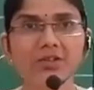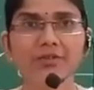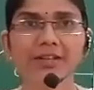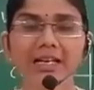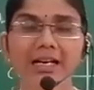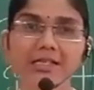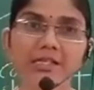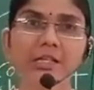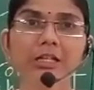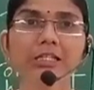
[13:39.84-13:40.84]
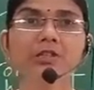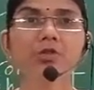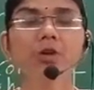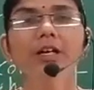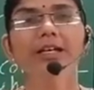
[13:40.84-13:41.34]
of gas is
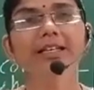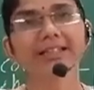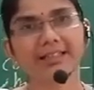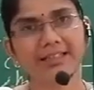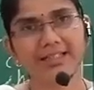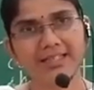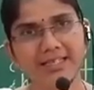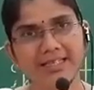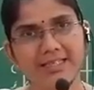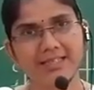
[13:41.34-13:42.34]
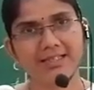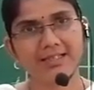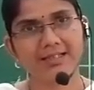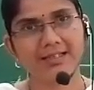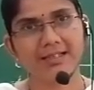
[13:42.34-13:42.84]
also increases,
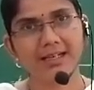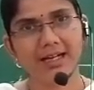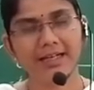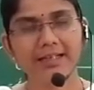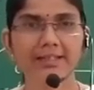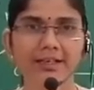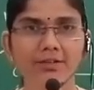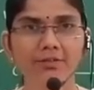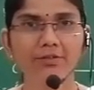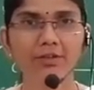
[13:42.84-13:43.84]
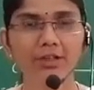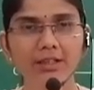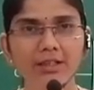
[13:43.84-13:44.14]
and therefore